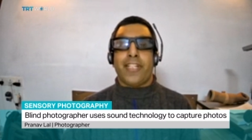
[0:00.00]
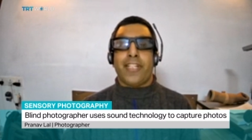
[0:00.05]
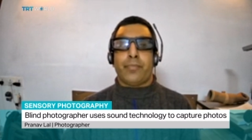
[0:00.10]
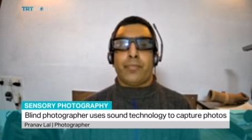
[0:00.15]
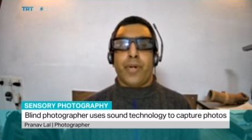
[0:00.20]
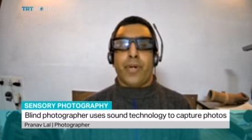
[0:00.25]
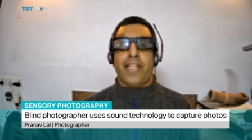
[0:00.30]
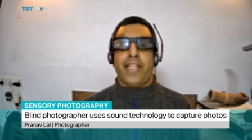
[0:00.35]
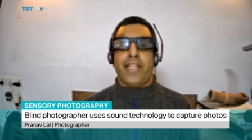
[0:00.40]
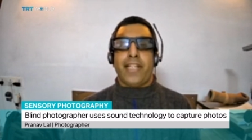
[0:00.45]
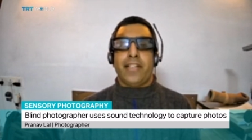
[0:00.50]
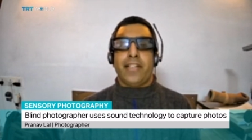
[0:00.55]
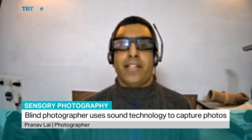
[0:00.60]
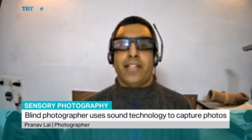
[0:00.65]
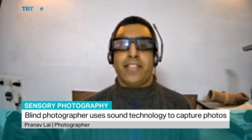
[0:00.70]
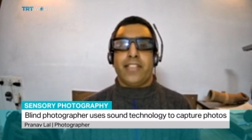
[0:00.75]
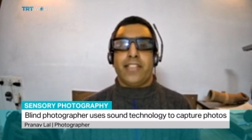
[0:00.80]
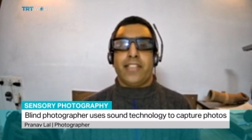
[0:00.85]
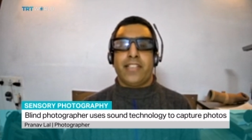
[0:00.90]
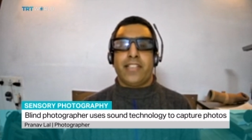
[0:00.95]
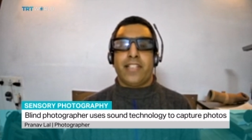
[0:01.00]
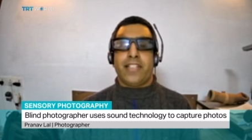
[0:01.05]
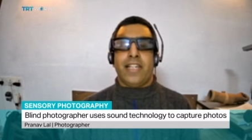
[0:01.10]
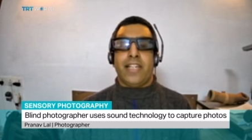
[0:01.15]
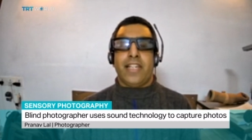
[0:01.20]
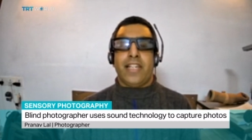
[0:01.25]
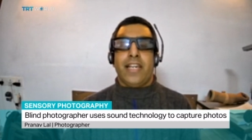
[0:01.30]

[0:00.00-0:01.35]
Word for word: is brightness,